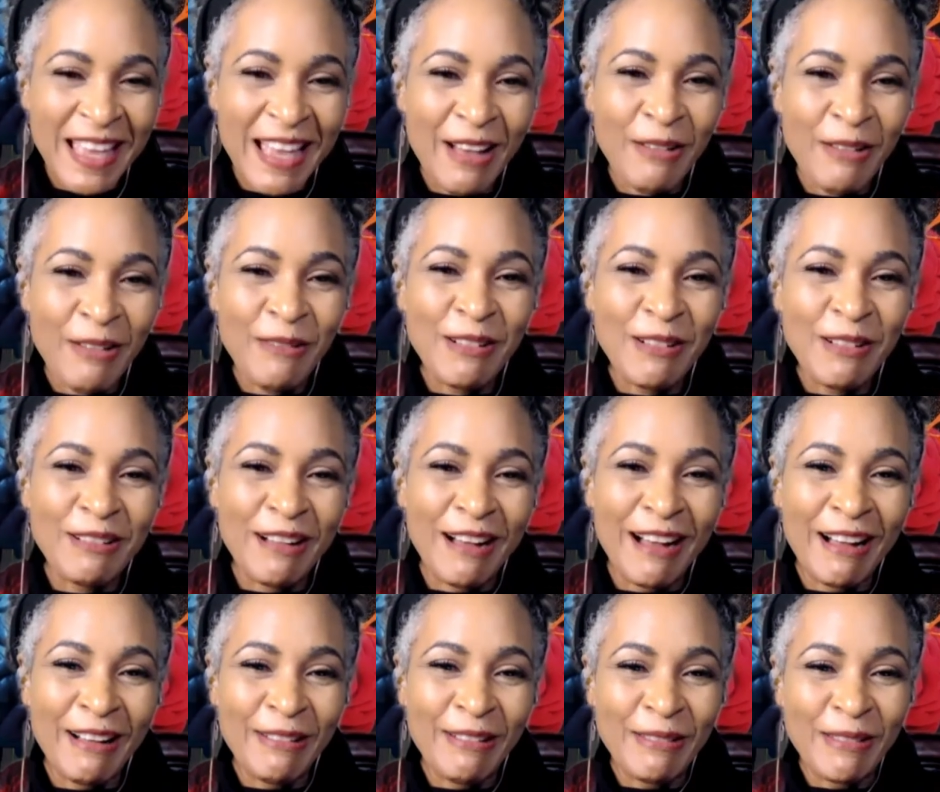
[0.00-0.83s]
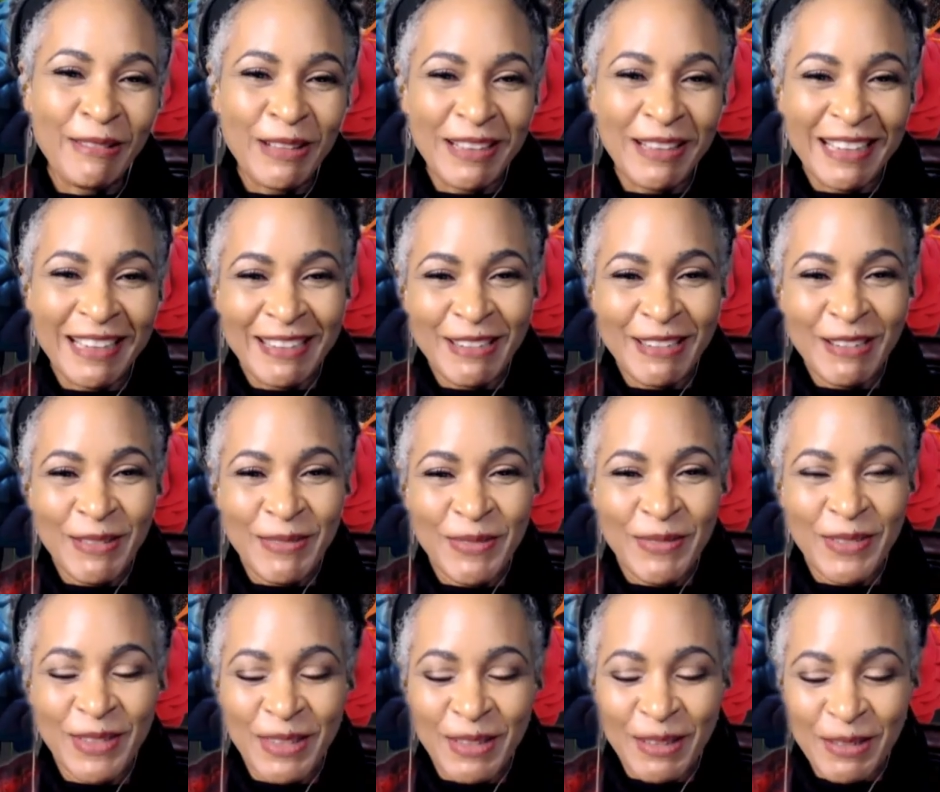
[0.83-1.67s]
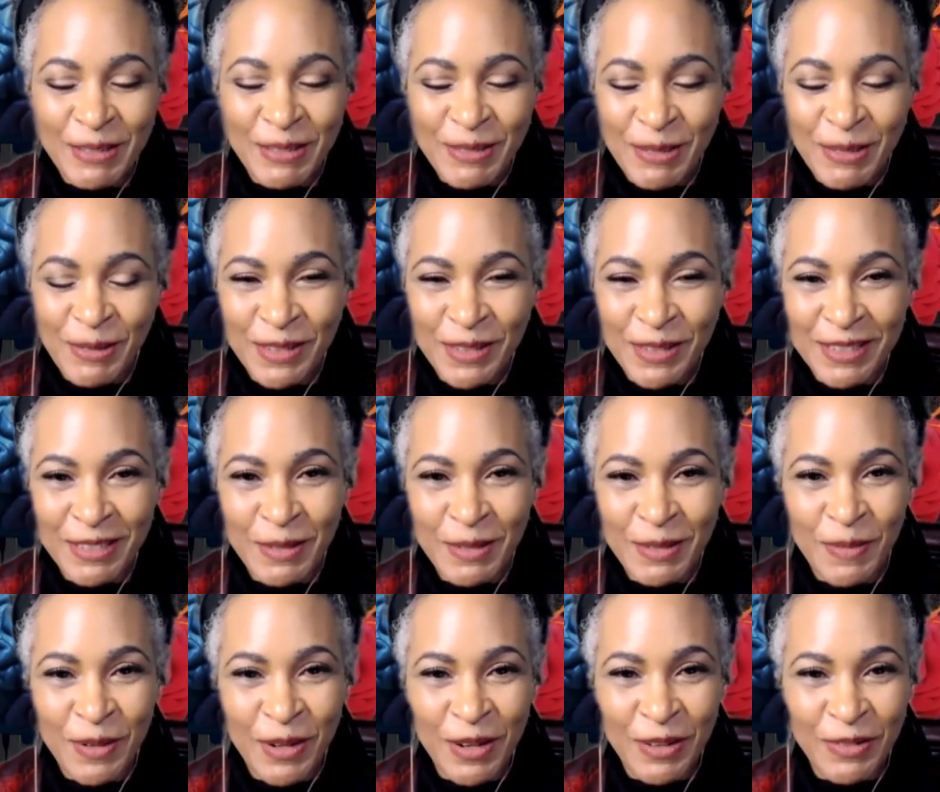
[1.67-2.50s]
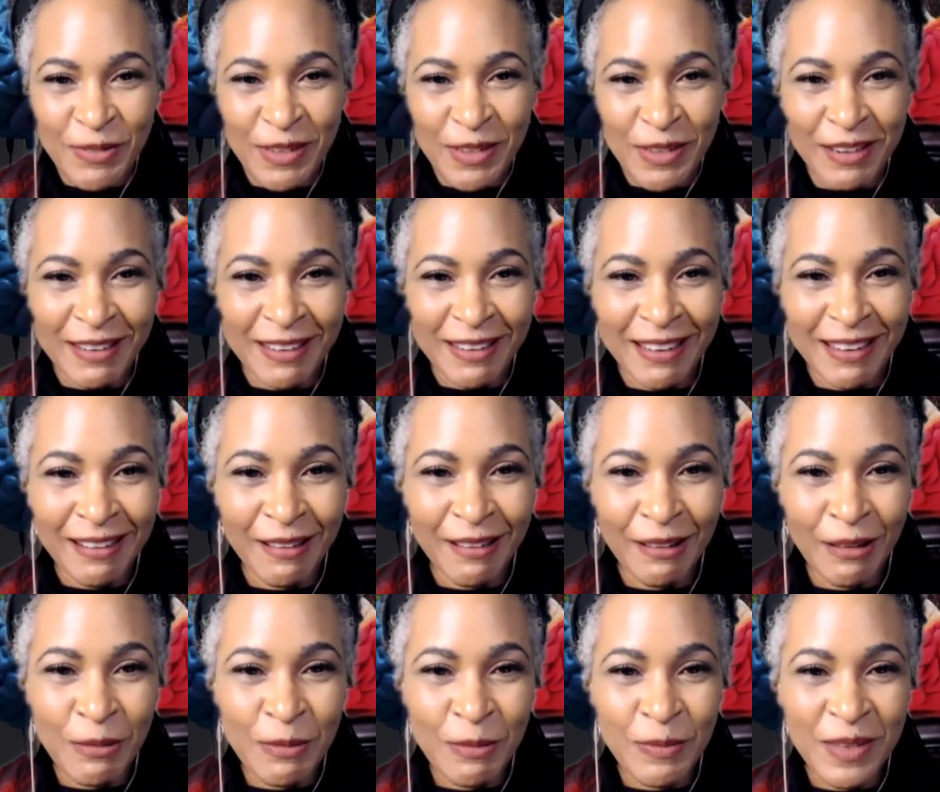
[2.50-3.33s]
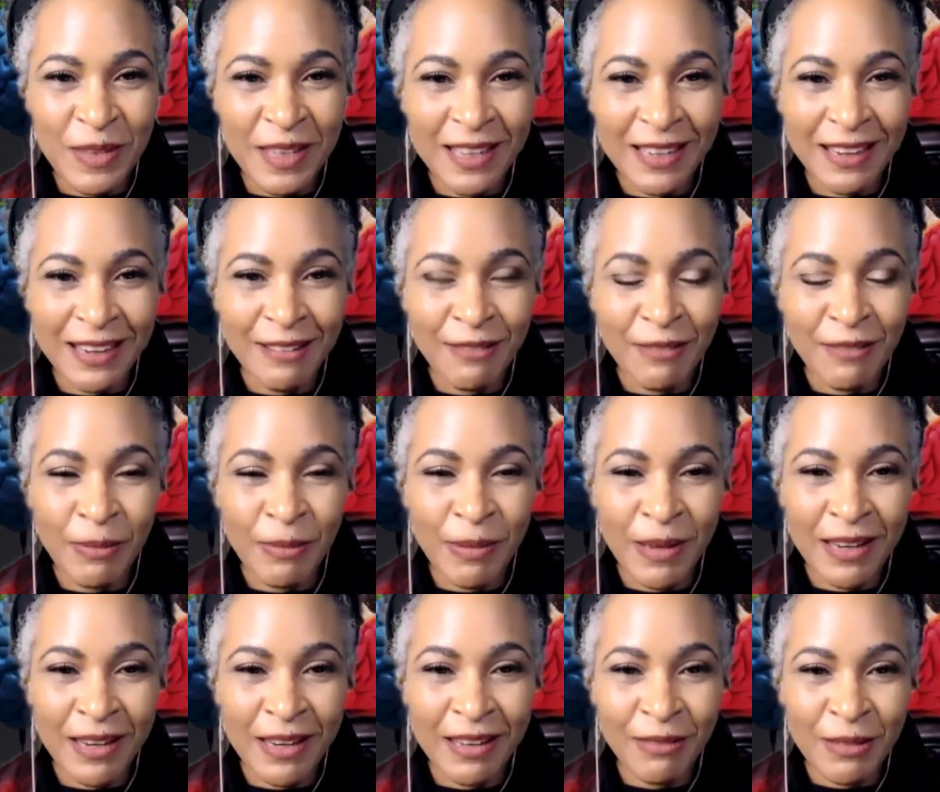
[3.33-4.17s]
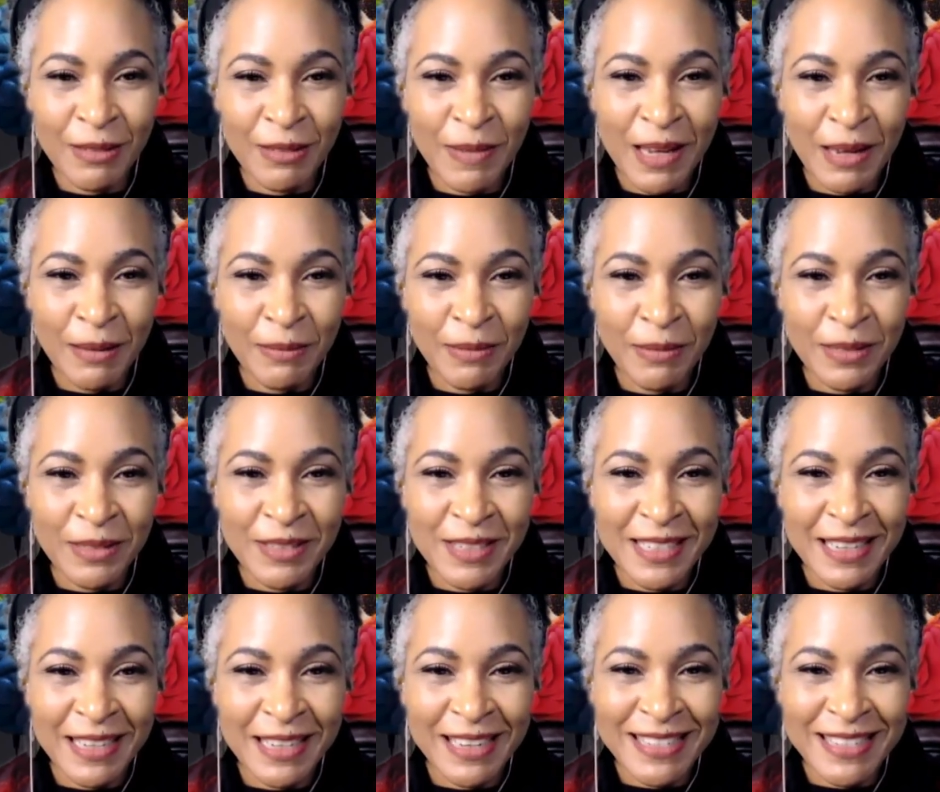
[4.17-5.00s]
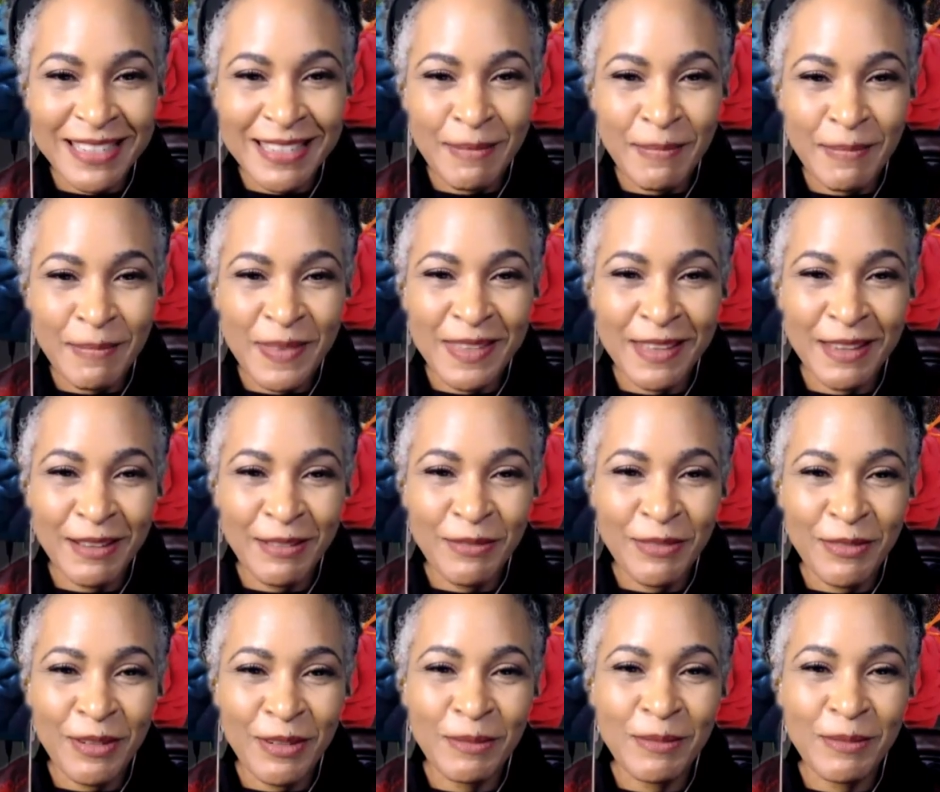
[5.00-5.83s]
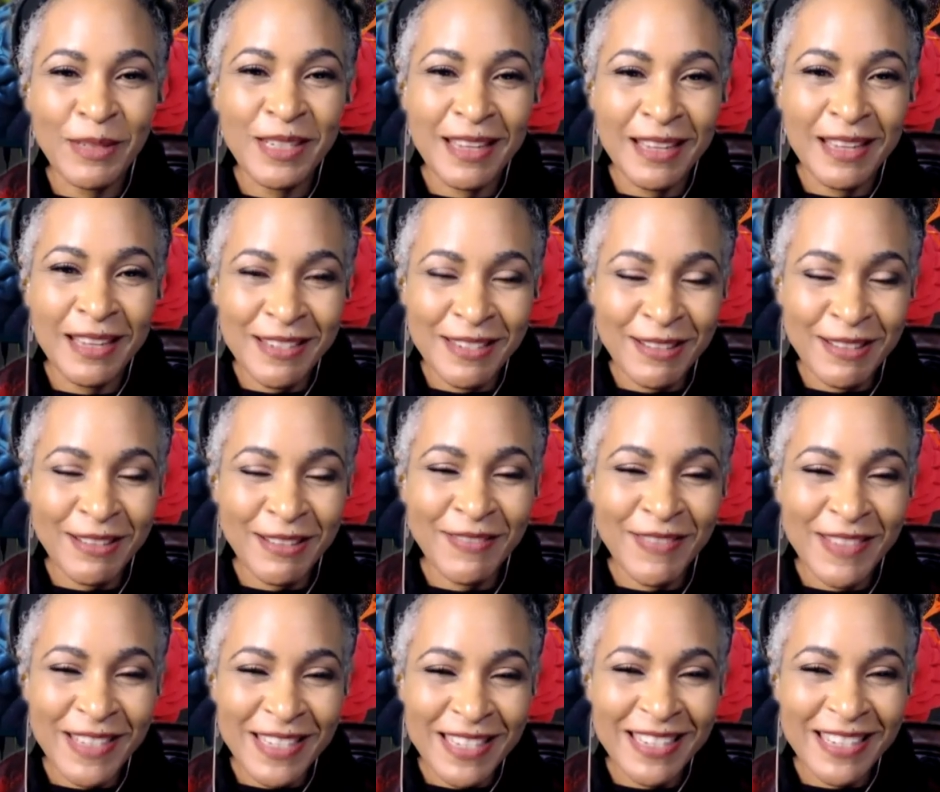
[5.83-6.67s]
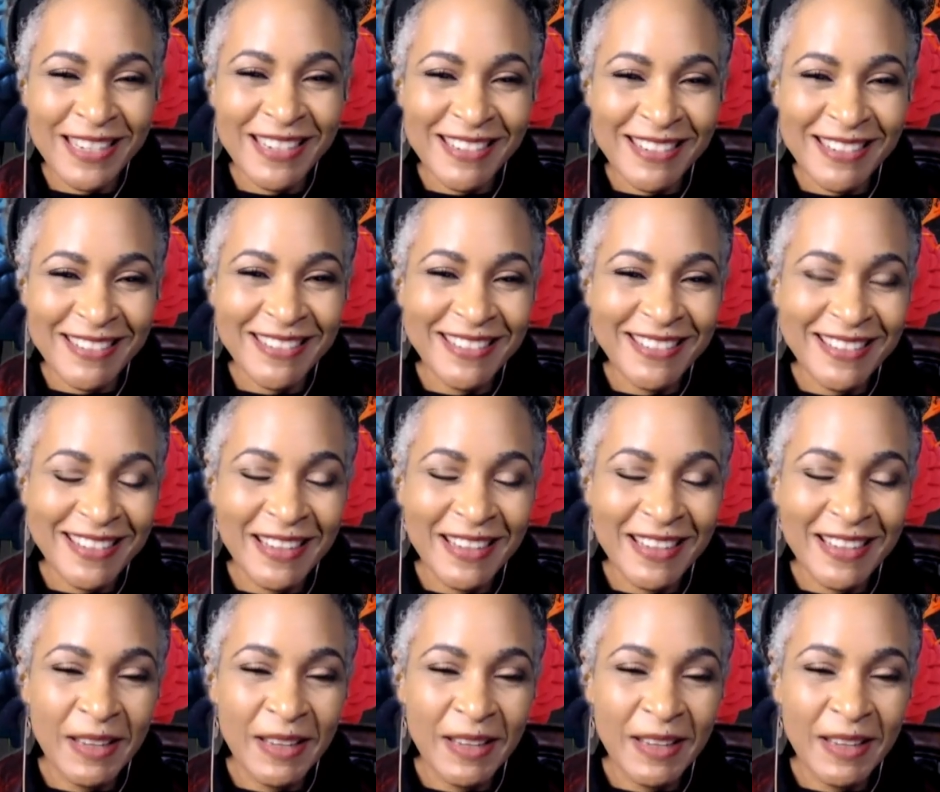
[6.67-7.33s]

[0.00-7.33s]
I will end off with those words, Prof, and hope that everybody would be able to take something from today's conversation.